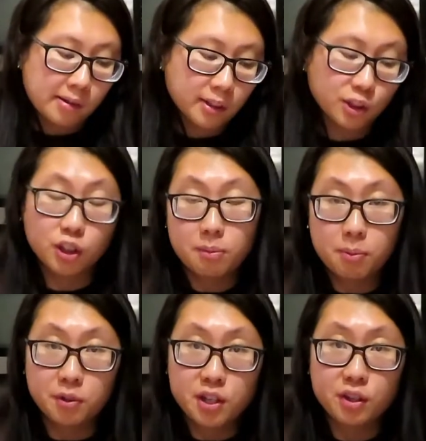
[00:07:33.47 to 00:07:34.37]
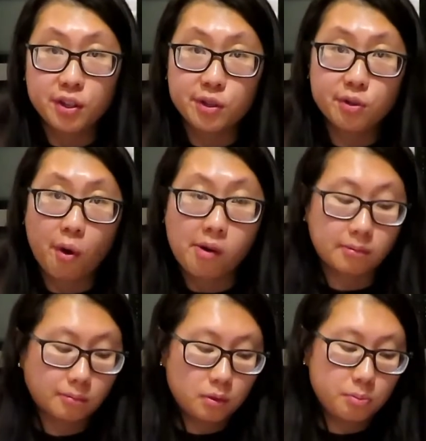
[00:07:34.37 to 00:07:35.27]
because the only people eating these
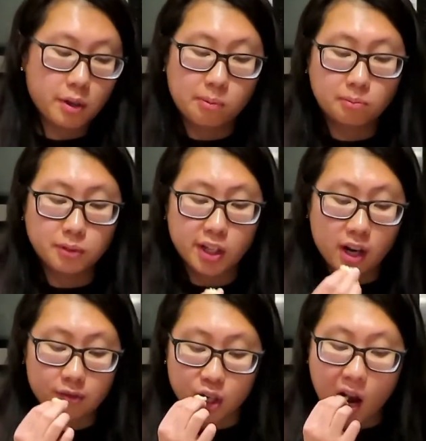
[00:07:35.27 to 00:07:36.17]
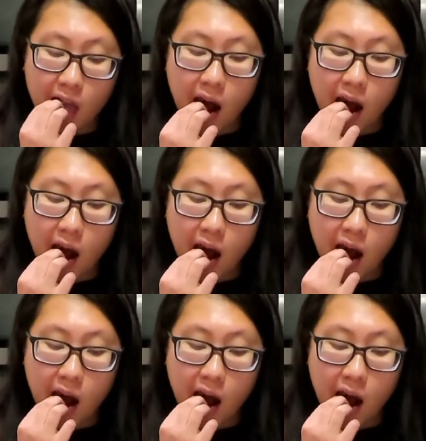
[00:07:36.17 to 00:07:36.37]
would be me and Avery.